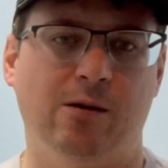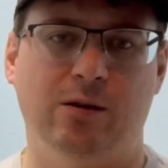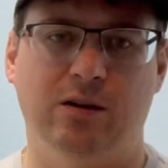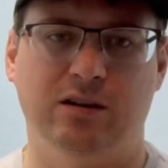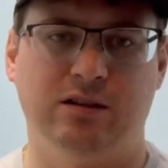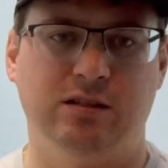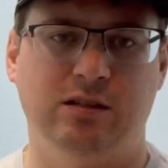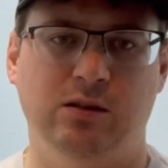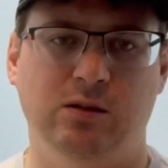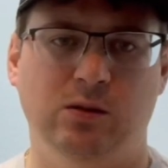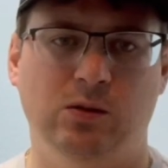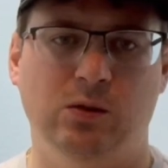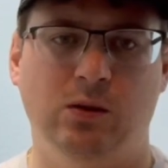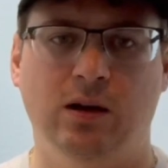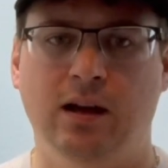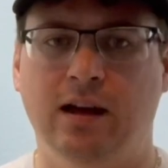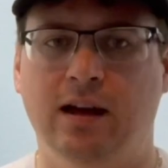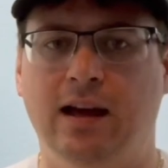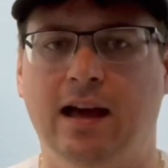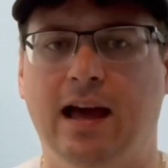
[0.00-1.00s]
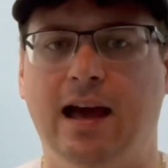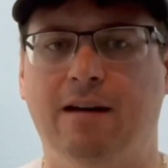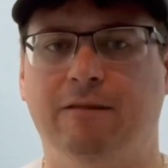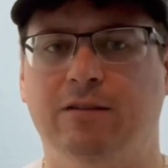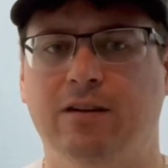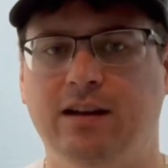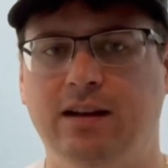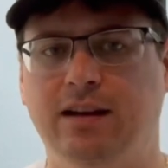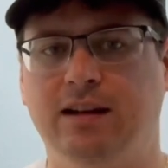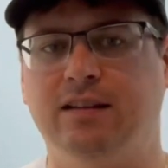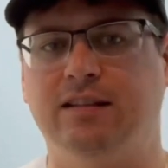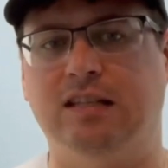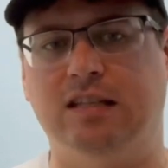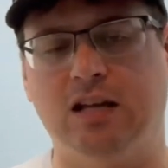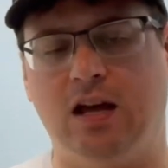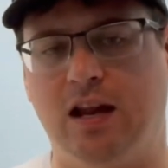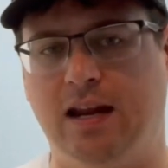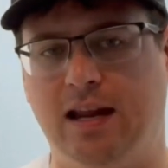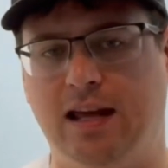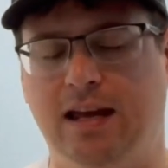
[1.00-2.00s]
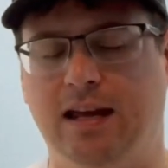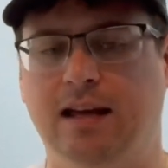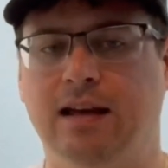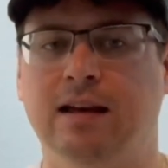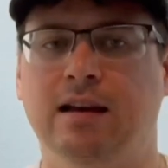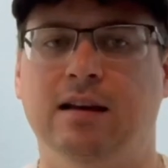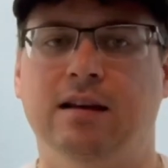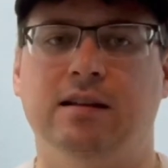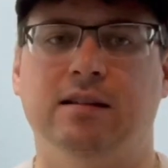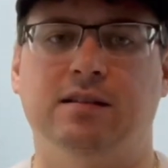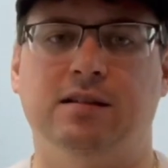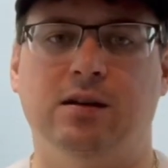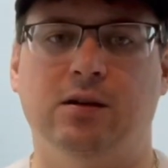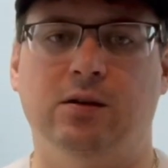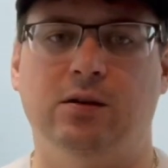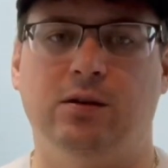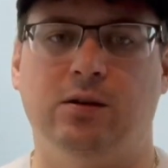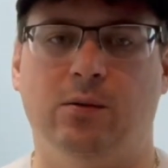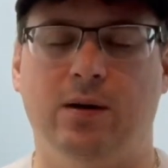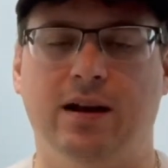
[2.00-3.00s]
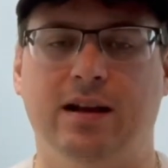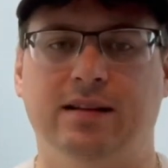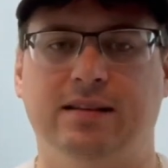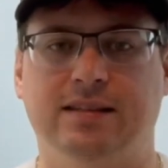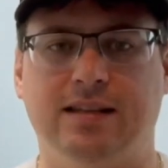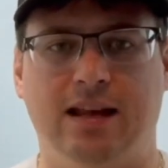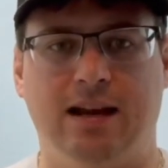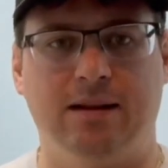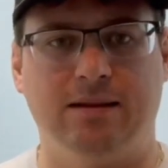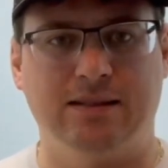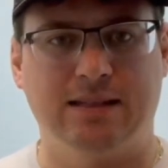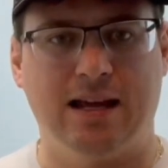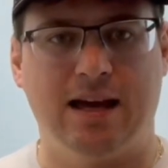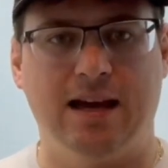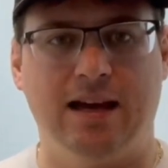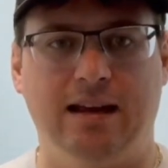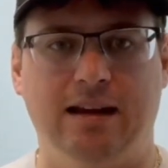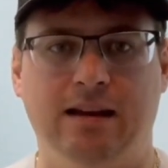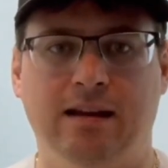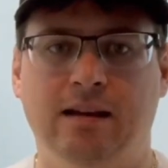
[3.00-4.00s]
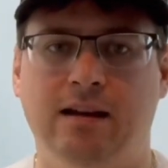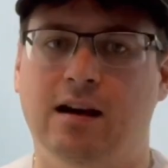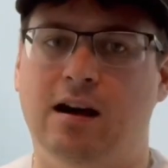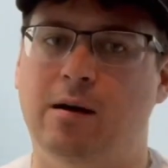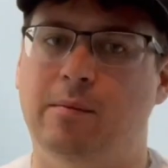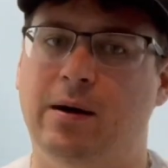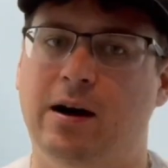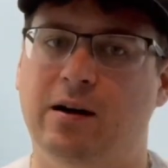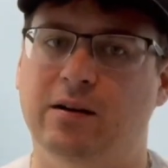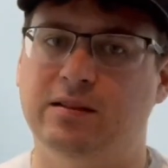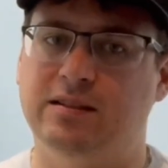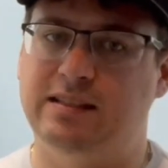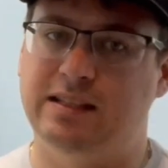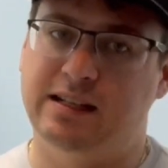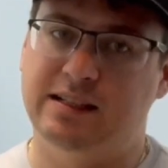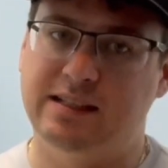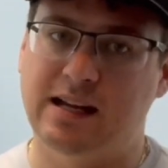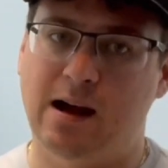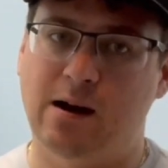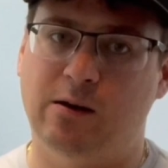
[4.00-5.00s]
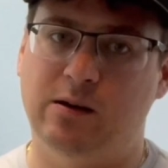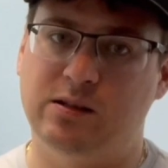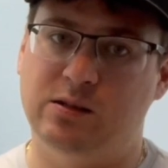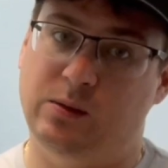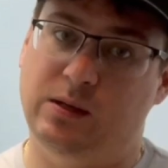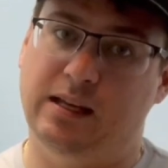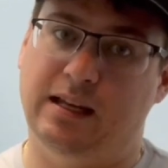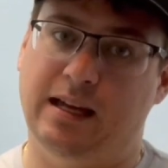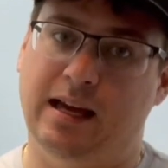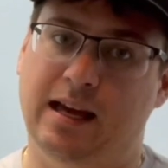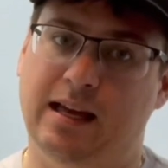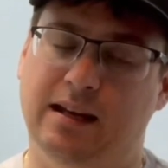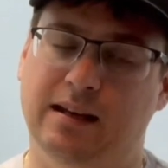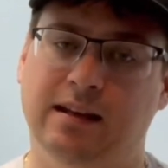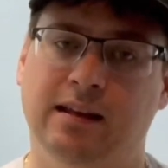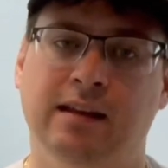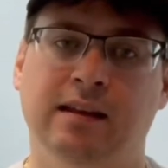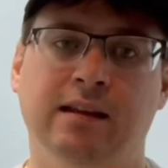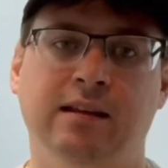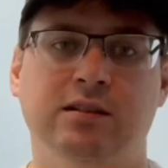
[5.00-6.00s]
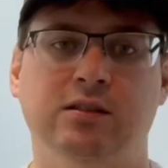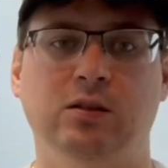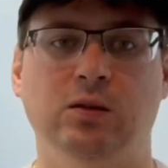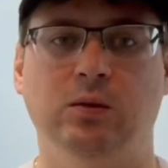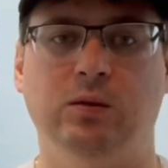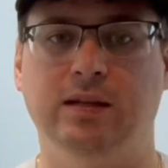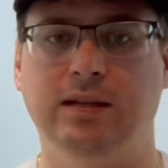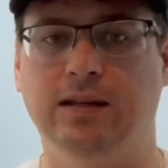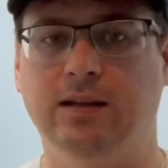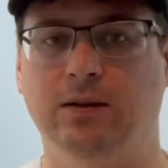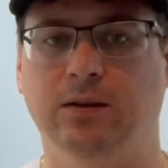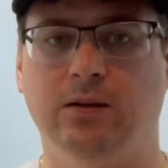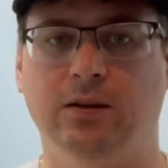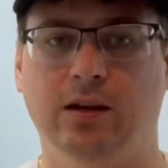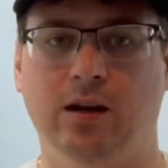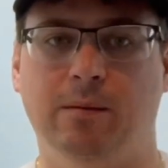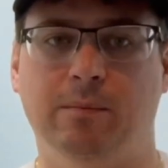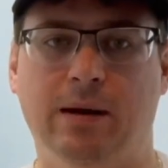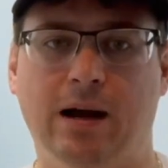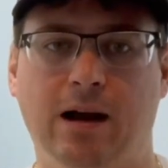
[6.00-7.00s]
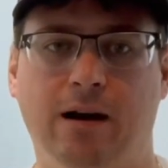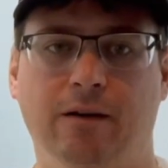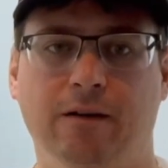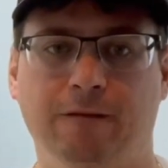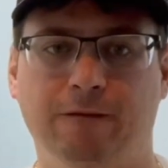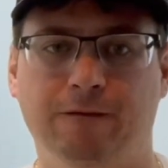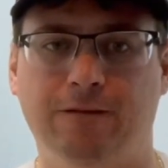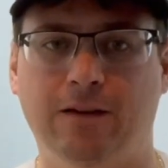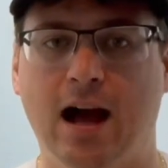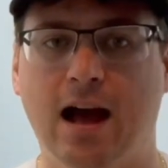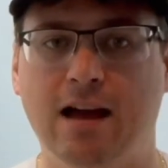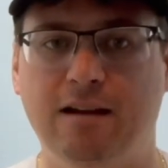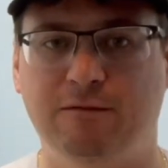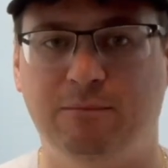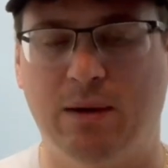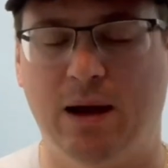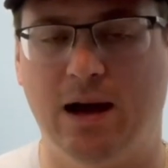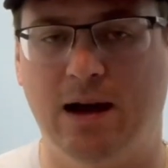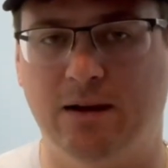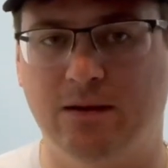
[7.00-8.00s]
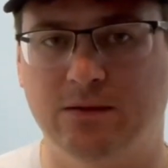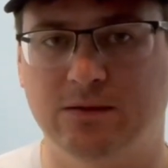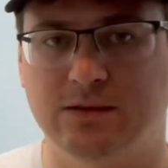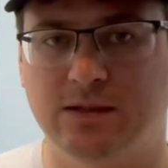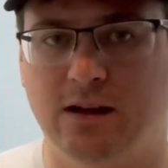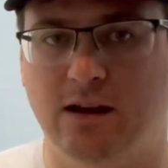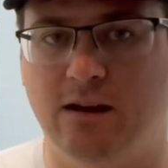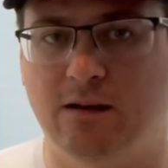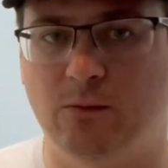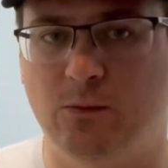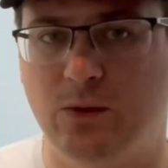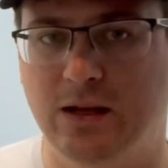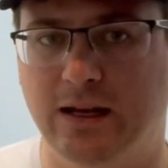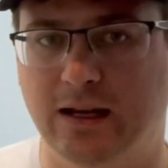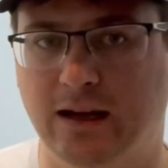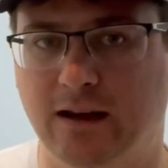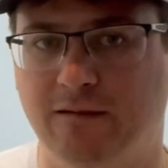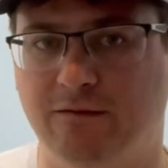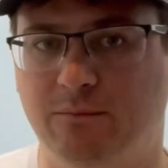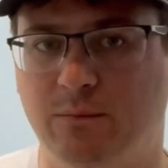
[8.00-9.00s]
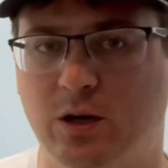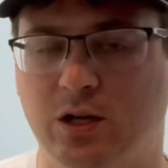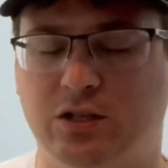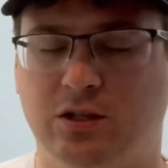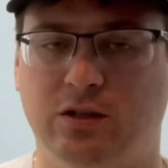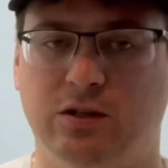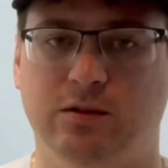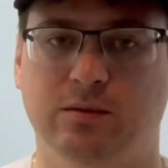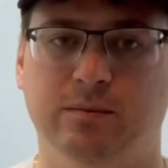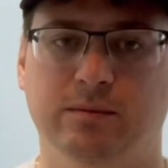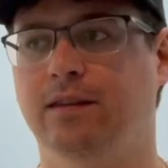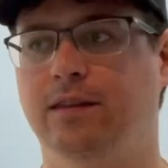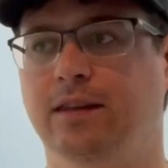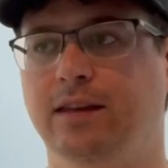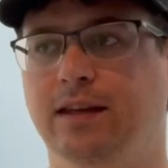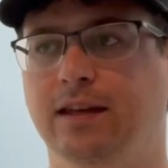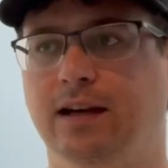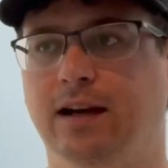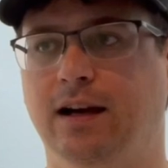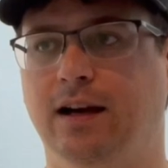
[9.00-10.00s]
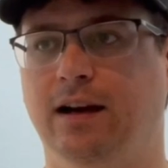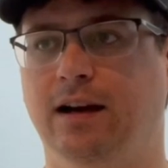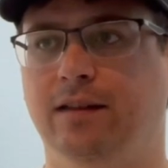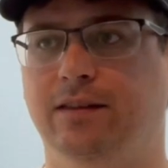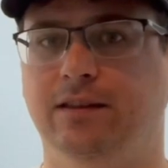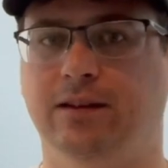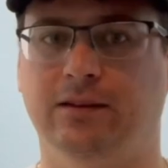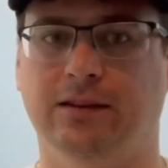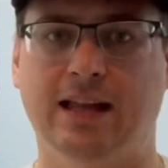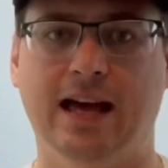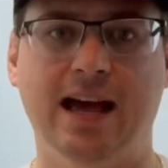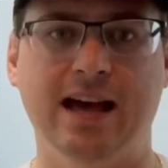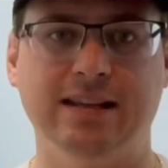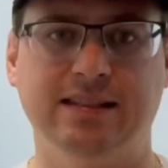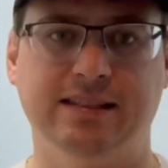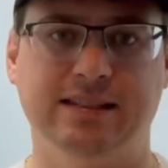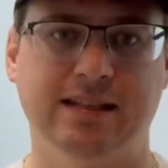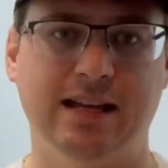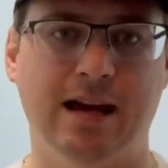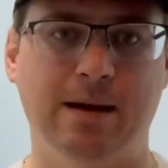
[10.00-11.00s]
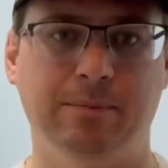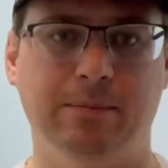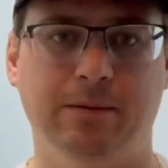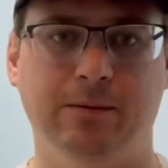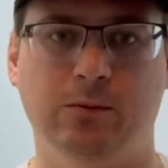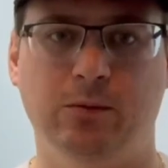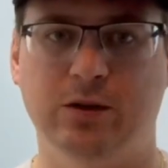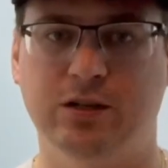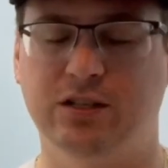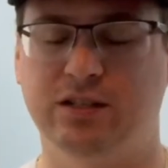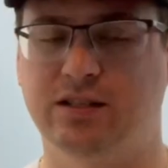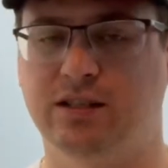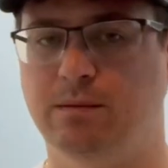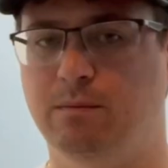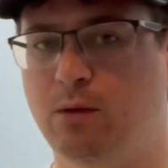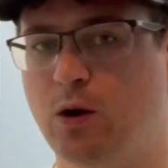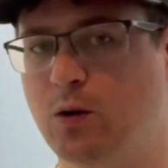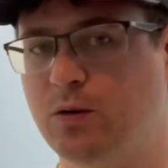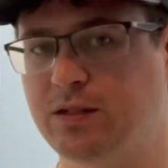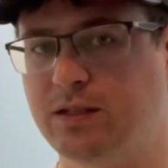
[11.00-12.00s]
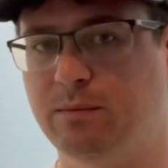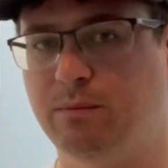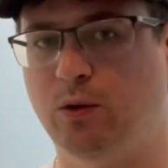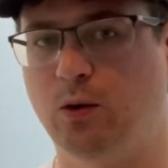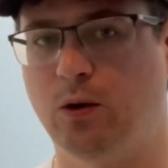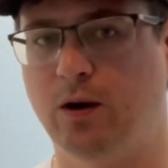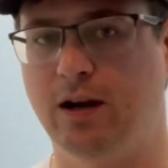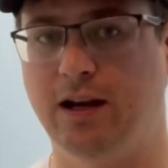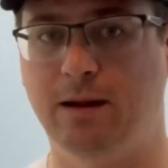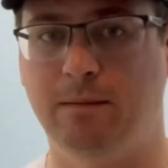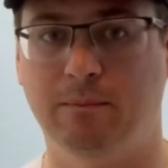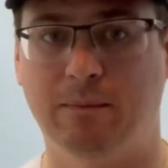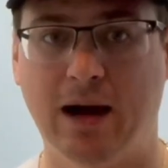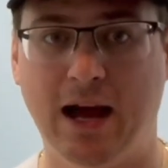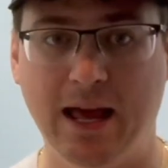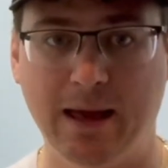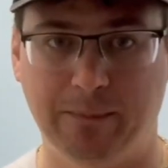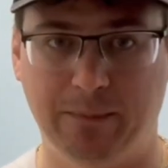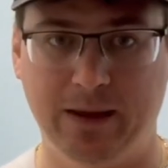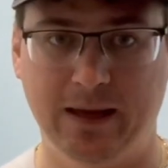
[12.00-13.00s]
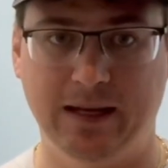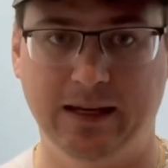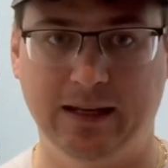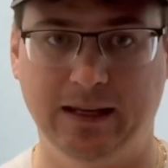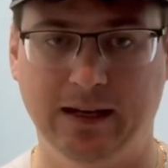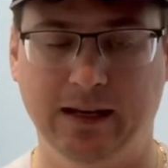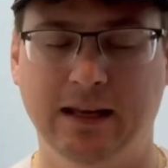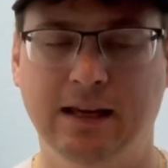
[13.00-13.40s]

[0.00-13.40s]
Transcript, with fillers: or two every Sunday. So you'll want to set aside about six hours a weekend to yield about five pounds a week of mushrooms. The, uh, the last step, which is the most important in my opinion,